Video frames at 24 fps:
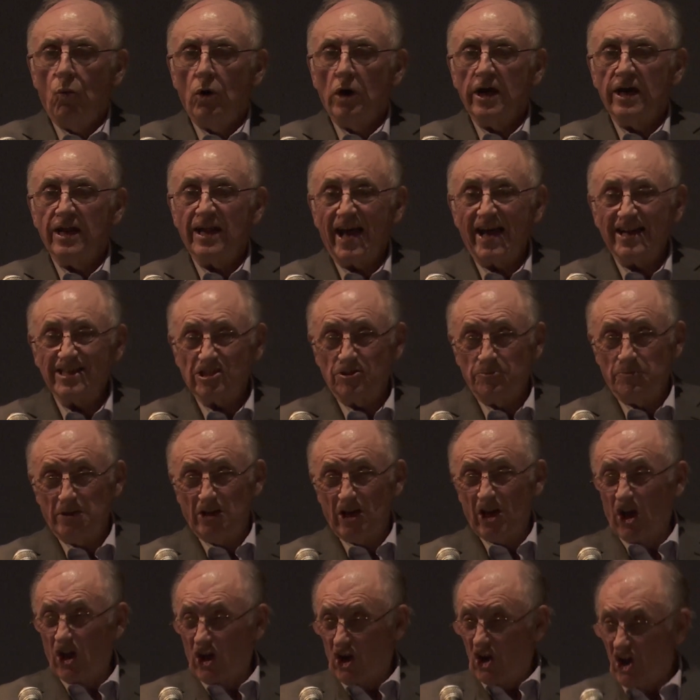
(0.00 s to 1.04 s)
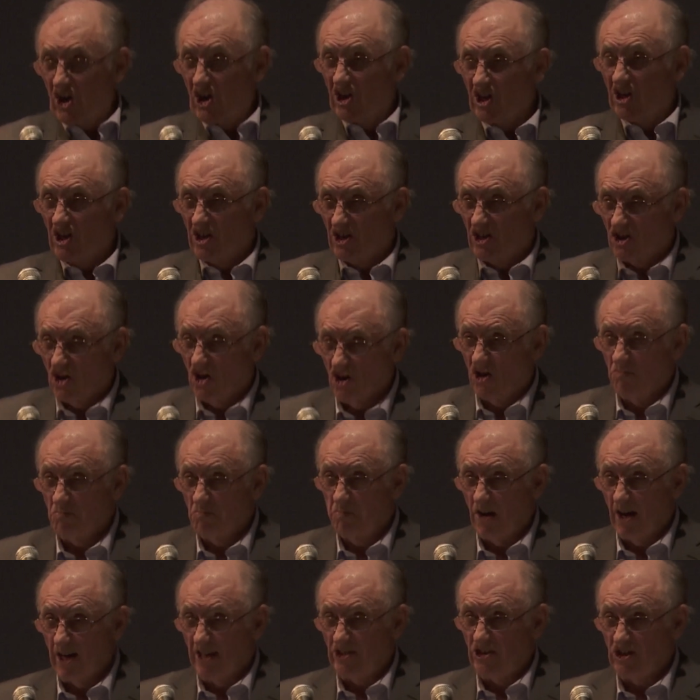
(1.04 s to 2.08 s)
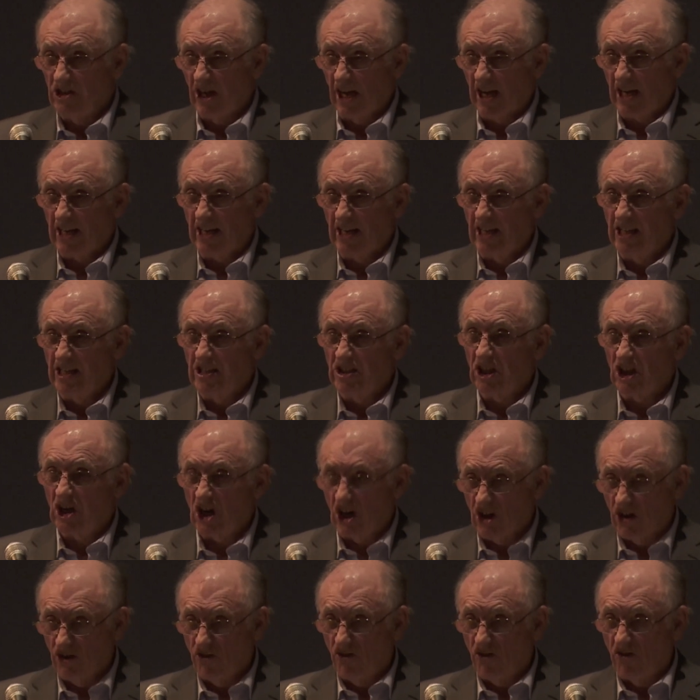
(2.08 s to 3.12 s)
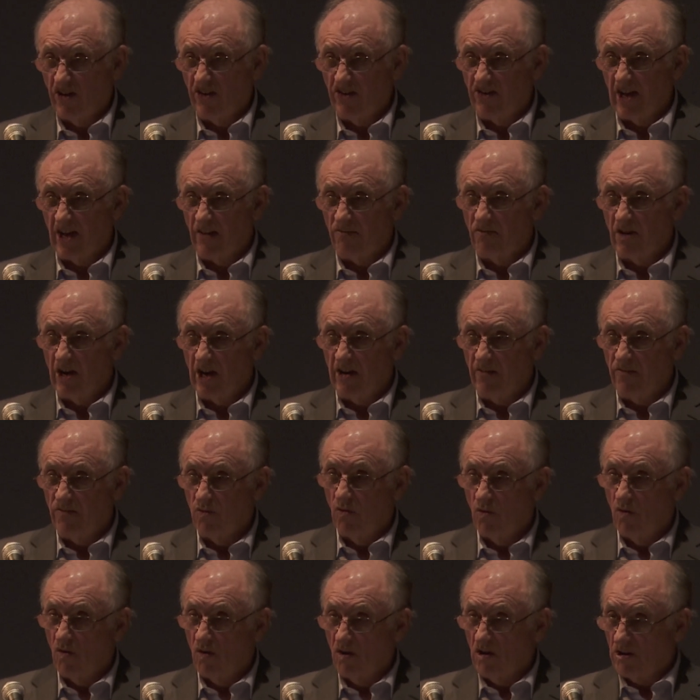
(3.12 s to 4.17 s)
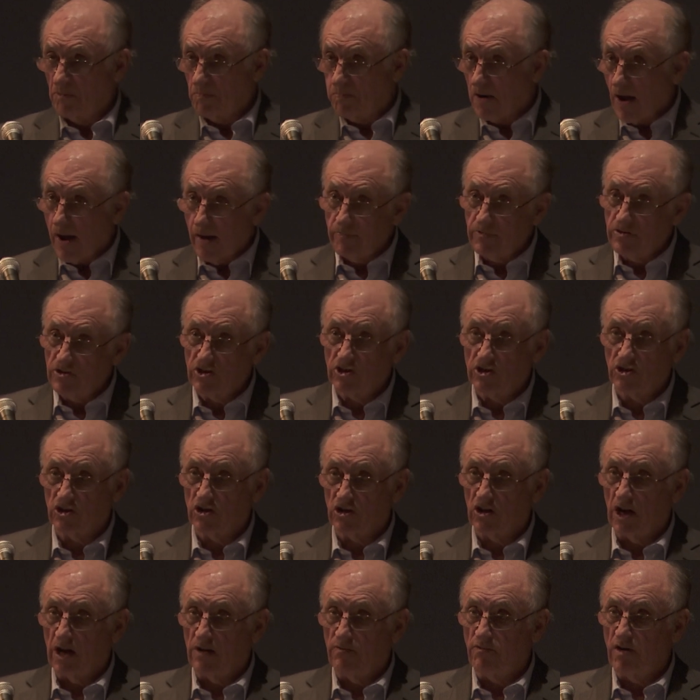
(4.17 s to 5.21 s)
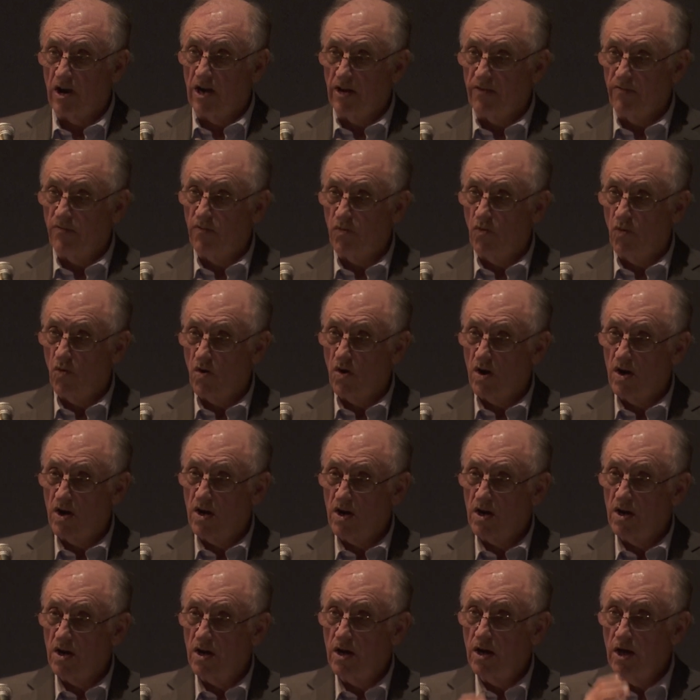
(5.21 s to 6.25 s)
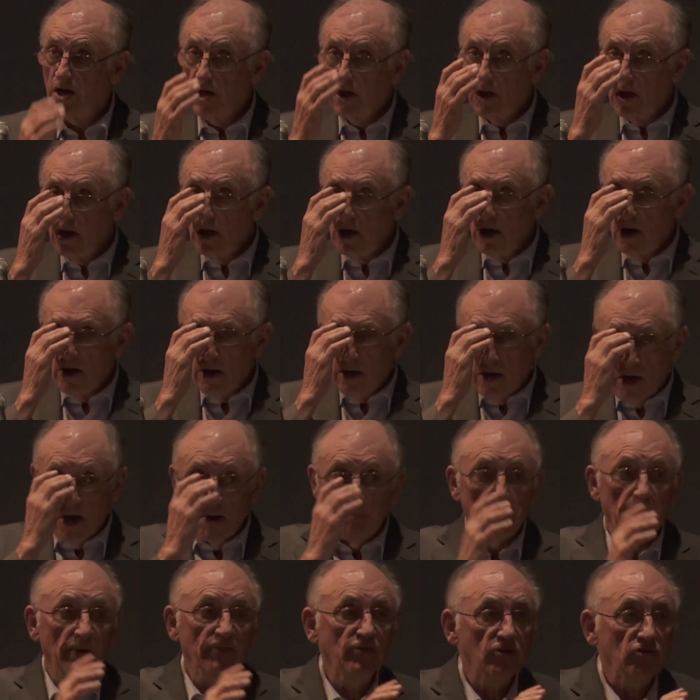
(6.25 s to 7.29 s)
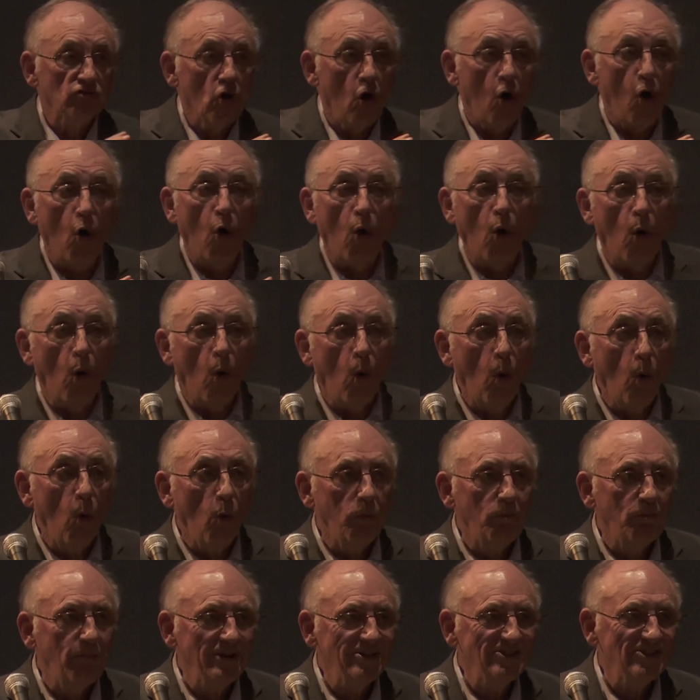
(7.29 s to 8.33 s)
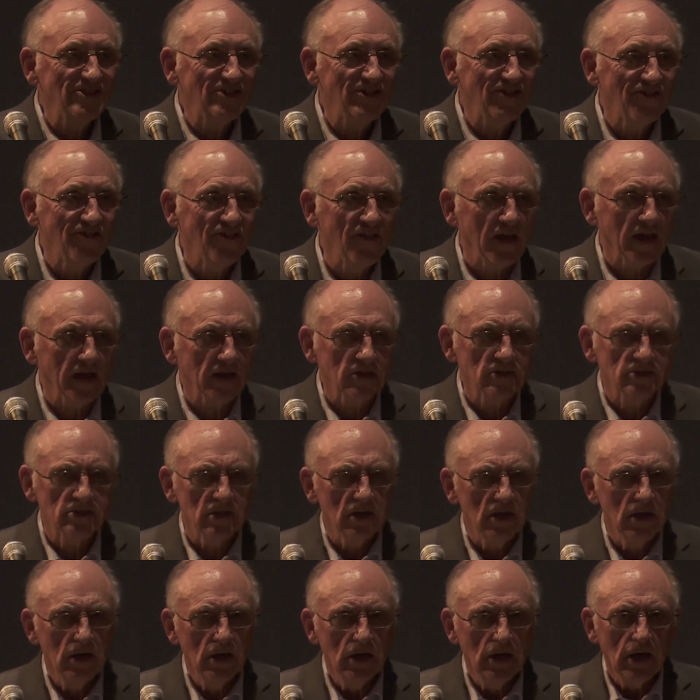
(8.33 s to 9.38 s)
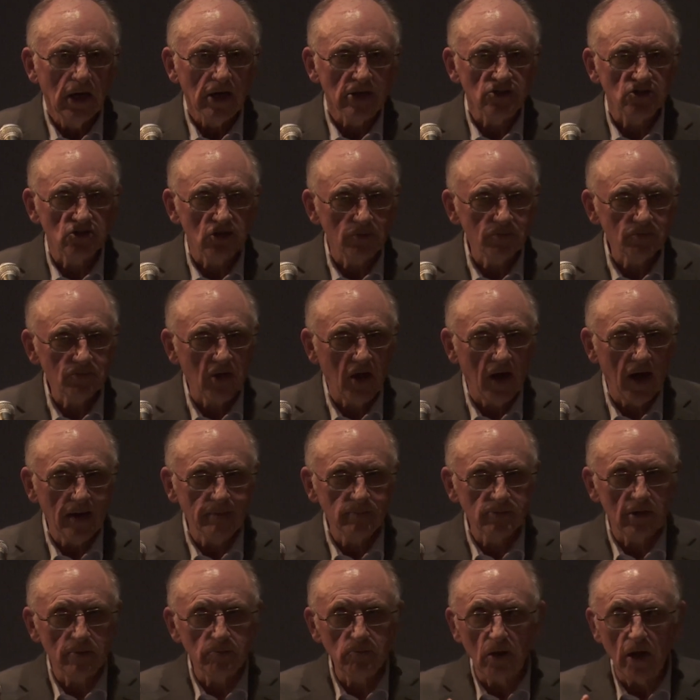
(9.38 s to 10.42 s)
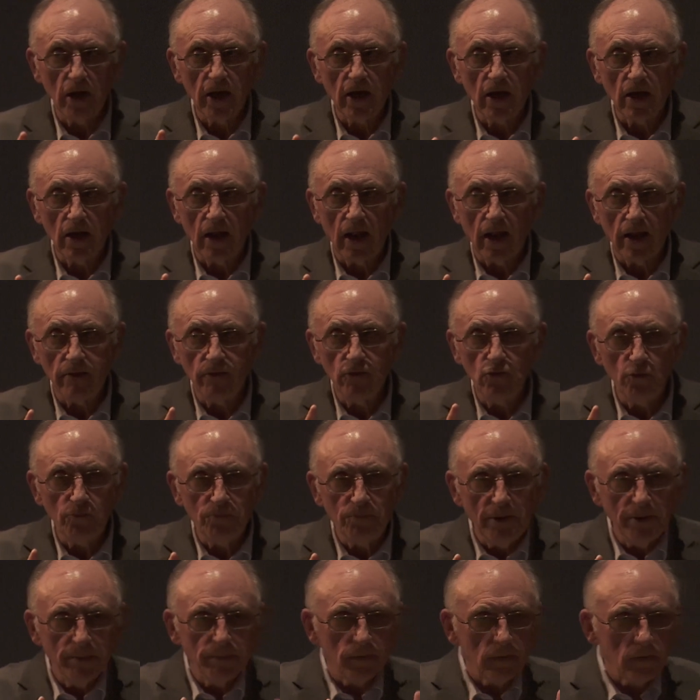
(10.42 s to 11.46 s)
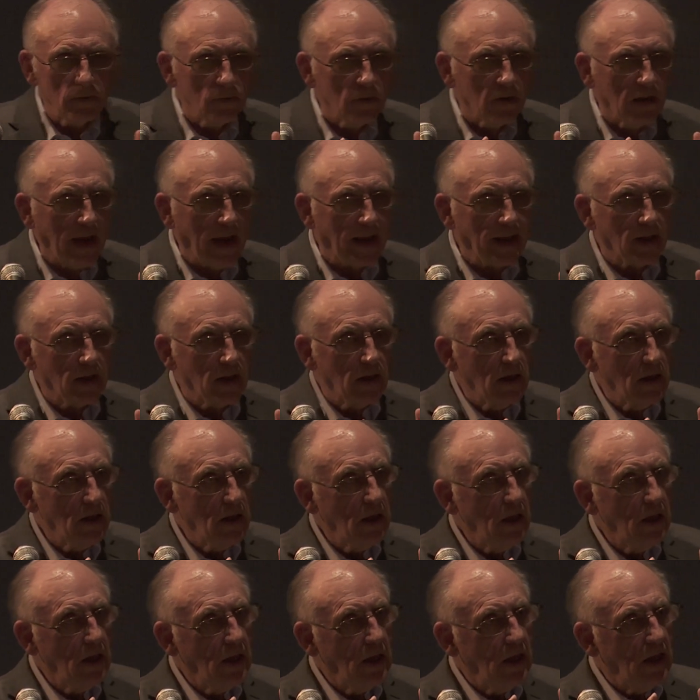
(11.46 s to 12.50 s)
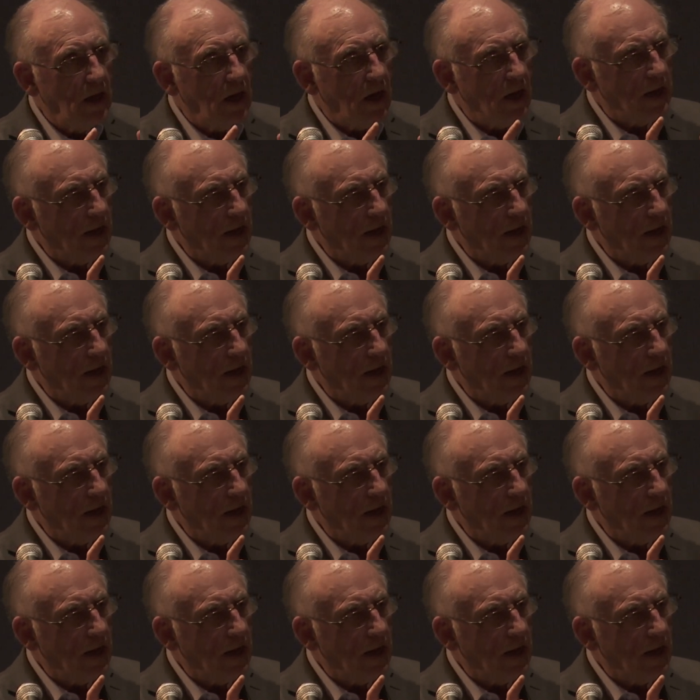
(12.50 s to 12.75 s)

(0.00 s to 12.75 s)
it has to be a longer-term project. The country is not ready for it. The provinces are not ready for it. But there's a whole bunch of things. And sometimes I'm like a lot of you people who get an